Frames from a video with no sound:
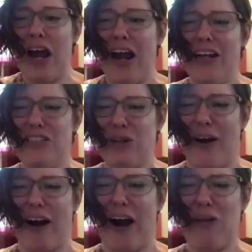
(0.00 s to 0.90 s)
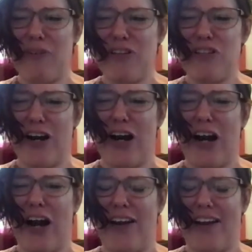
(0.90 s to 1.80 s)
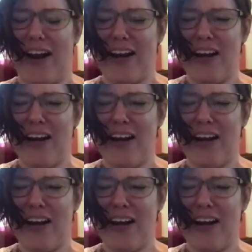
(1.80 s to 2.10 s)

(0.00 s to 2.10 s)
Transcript: and so I got out of my chair, and like,